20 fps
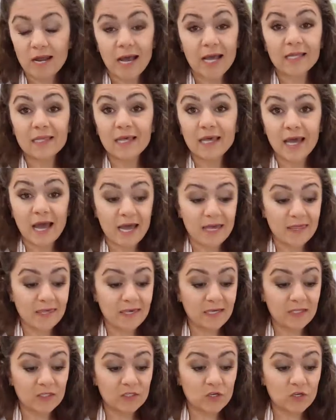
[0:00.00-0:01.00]
I
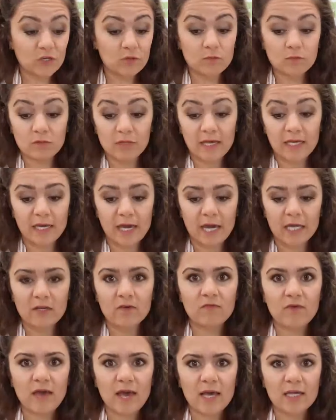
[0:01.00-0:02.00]
think it's good, like kind
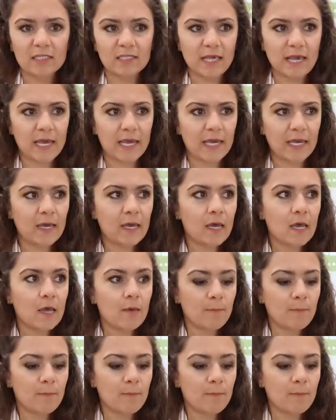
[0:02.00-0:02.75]
of as a